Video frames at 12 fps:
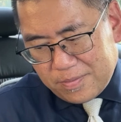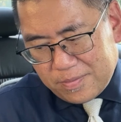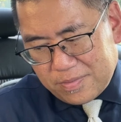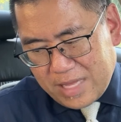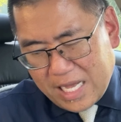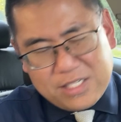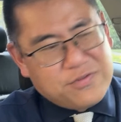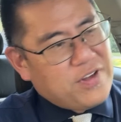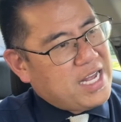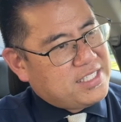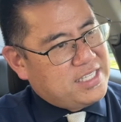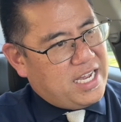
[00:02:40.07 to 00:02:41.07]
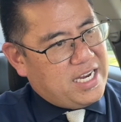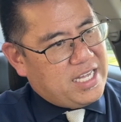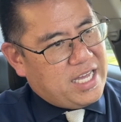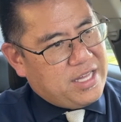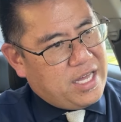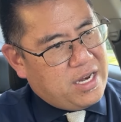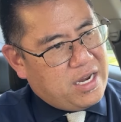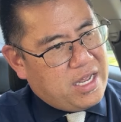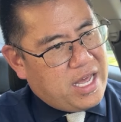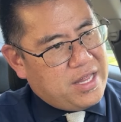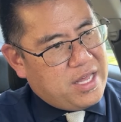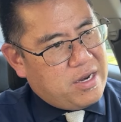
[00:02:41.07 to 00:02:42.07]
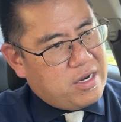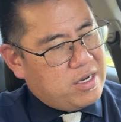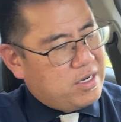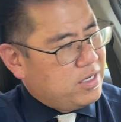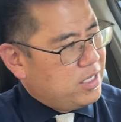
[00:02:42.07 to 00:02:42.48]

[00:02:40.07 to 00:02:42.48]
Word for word: that's fascinating. And then